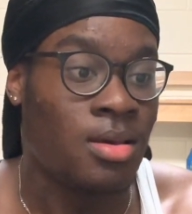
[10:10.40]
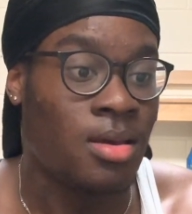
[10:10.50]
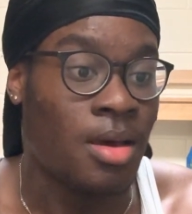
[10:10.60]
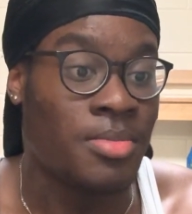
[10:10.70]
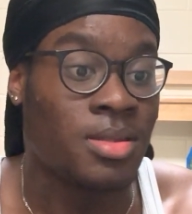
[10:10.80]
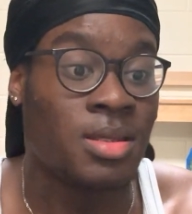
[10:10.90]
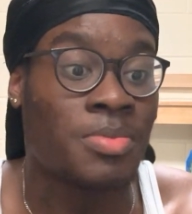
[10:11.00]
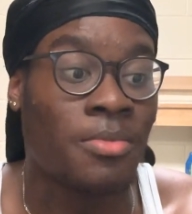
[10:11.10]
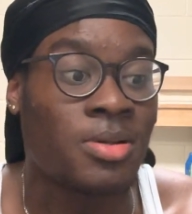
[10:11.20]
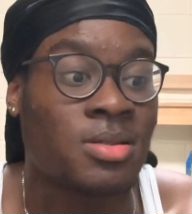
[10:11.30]
I mean, these
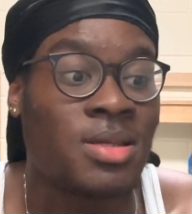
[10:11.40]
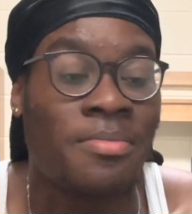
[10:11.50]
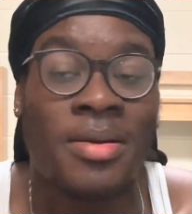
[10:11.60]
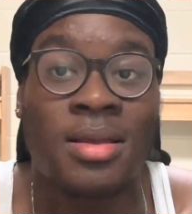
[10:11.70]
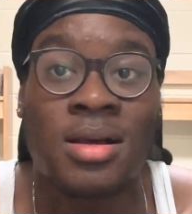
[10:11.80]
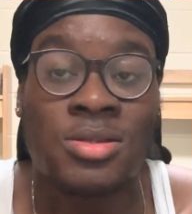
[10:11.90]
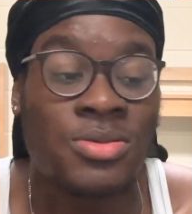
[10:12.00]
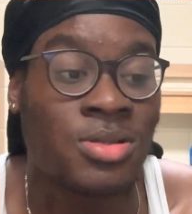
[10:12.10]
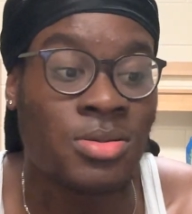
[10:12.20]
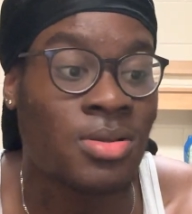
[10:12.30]
memoirs are shaped by the
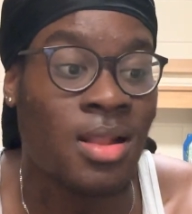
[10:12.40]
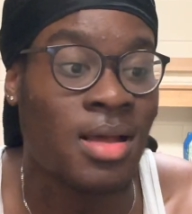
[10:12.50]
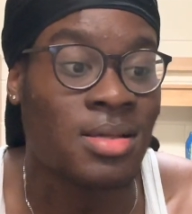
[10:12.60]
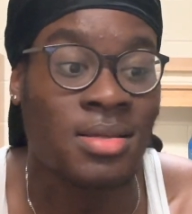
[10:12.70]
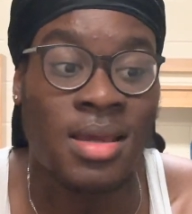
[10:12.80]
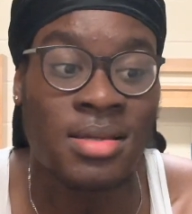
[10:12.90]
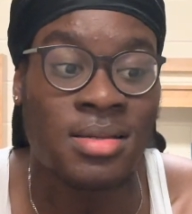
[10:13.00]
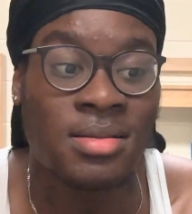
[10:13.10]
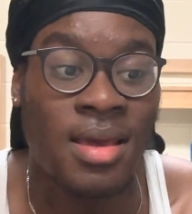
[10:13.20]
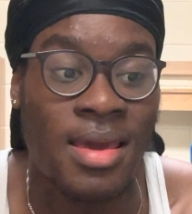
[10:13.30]
country, social class,
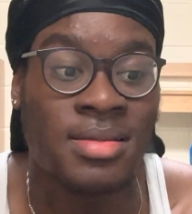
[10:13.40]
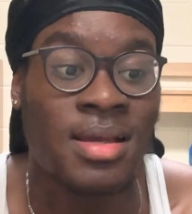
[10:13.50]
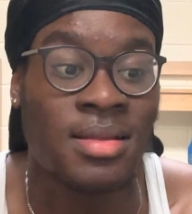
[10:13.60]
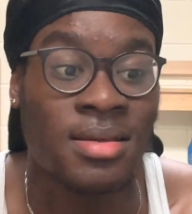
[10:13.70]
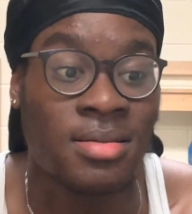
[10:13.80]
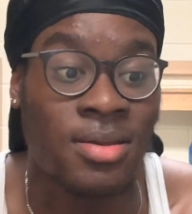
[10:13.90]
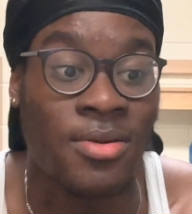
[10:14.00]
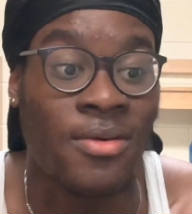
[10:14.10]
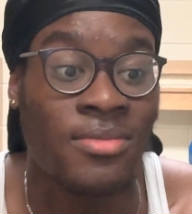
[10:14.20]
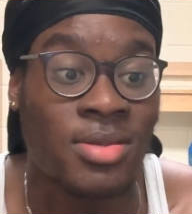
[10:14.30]
education, age, and the
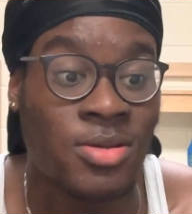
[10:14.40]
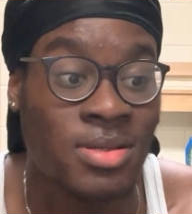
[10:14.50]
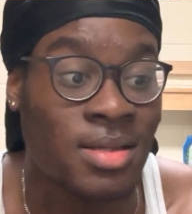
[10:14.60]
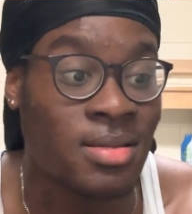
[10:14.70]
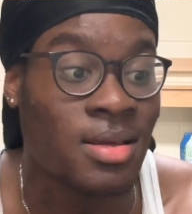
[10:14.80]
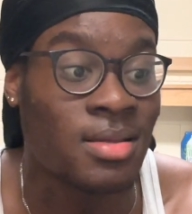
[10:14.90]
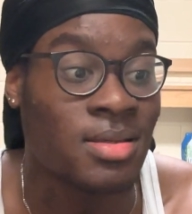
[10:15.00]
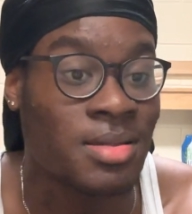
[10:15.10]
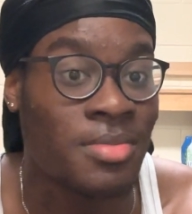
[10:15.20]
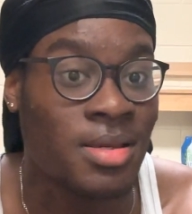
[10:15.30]
degree of Jewish identity and
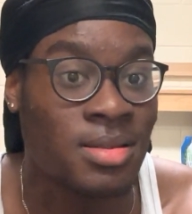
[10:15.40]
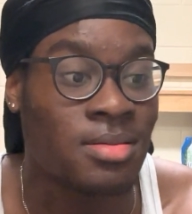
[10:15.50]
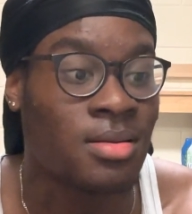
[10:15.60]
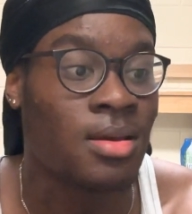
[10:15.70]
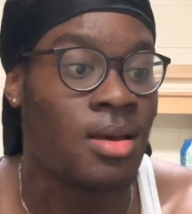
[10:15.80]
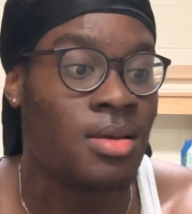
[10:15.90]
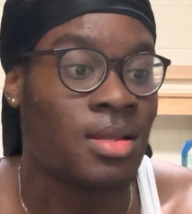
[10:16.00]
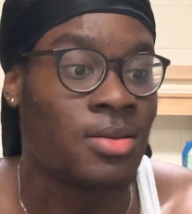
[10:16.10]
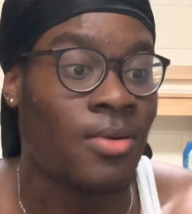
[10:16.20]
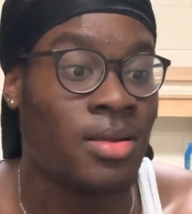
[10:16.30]
assimilation
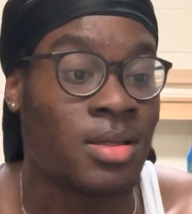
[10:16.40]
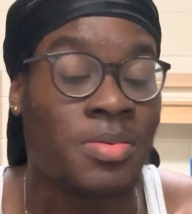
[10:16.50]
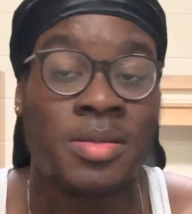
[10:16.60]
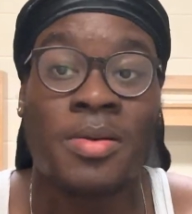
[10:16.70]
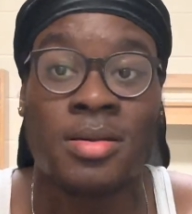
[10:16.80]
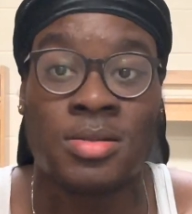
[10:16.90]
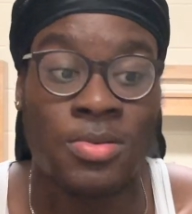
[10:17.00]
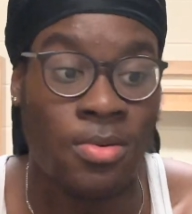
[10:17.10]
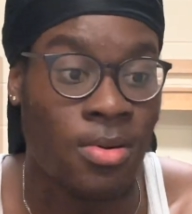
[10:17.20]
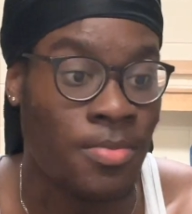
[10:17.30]
that the writer experienced prior to the
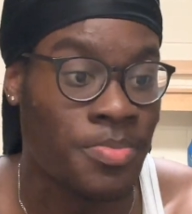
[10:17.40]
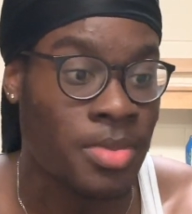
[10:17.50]
war.